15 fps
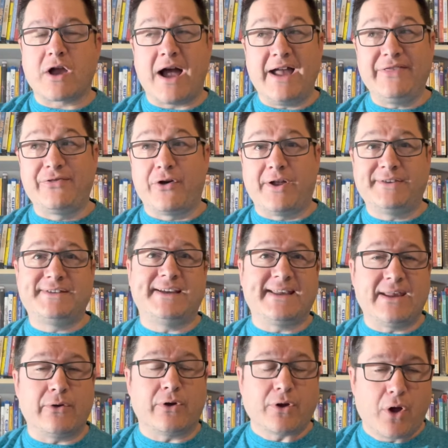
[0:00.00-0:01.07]
I thought uh,
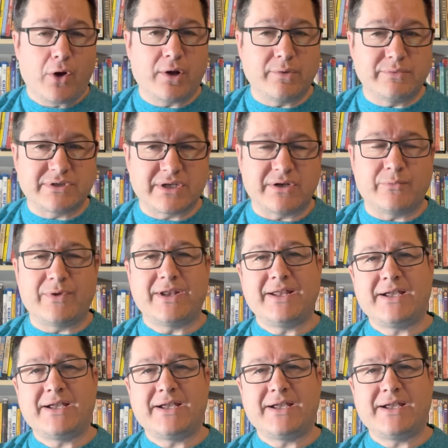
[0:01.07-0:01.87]
Kieran Culkin was going to win.